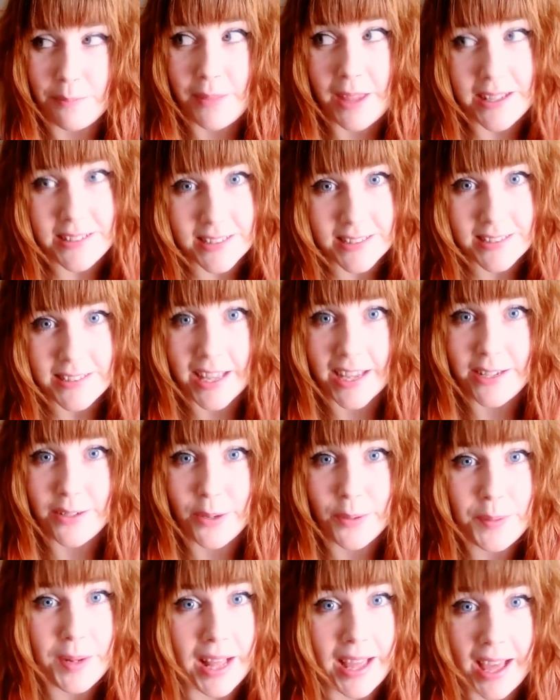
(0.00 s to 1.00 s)
As a side
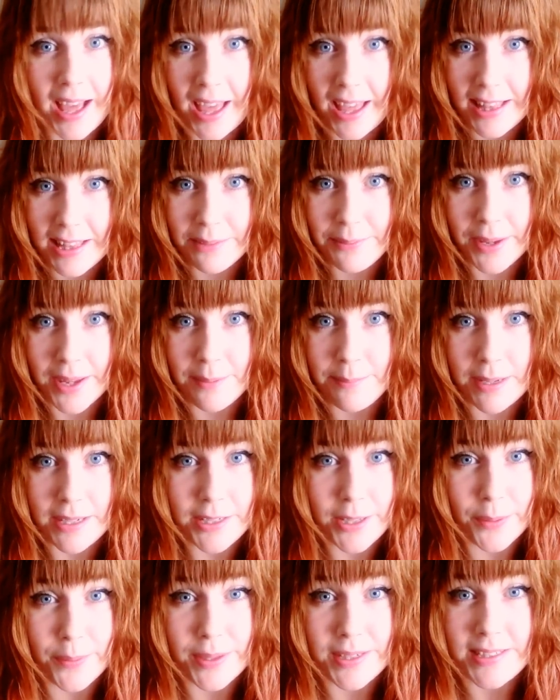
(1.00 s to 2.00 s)
note, I highly
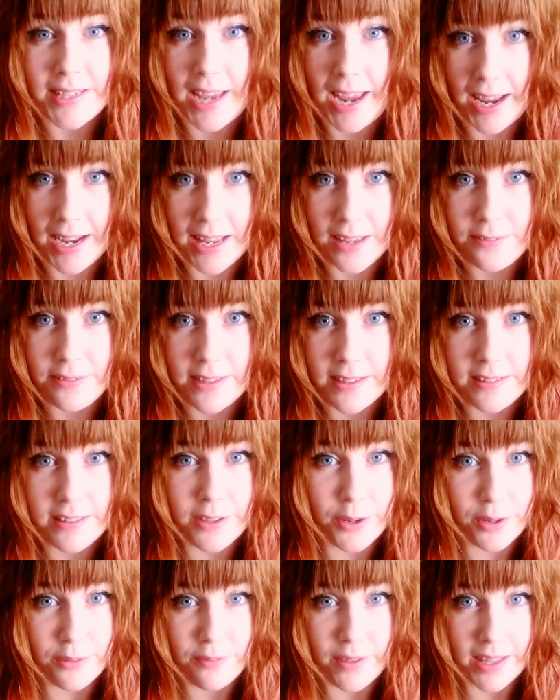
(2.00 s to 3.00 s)
recommend going to any of these that
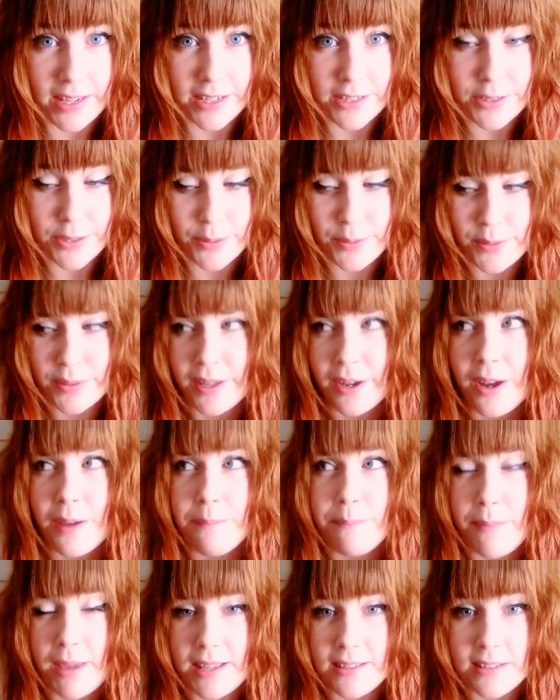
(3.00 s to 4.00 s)
you're invited to. They're
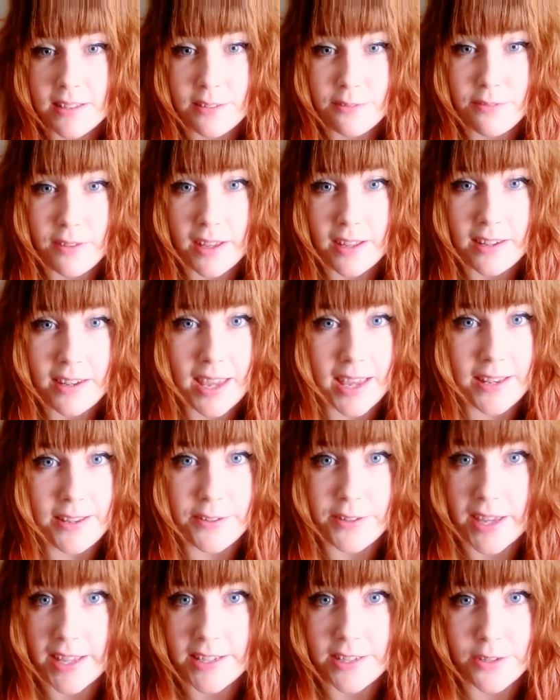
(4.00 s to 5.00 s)
amazing fun, and
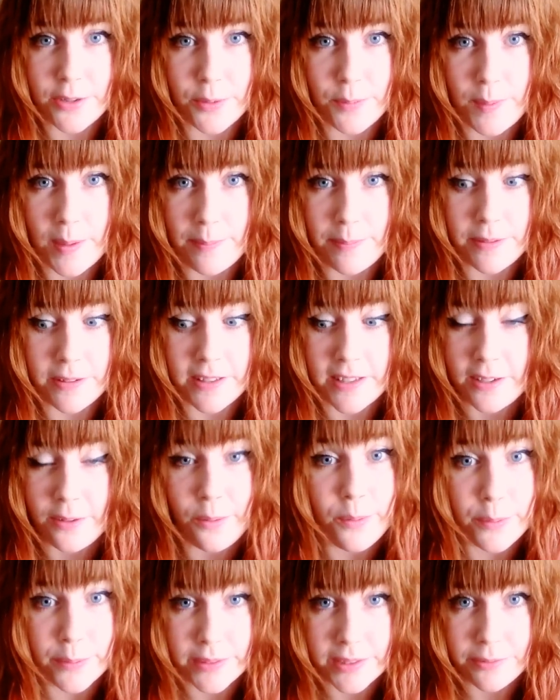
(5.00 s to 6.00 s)
you'll get to know people in a
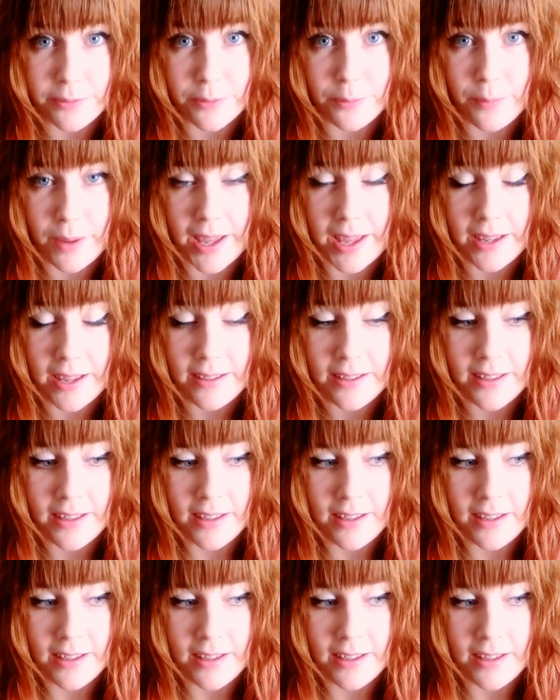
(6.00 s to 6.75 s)
whole different way.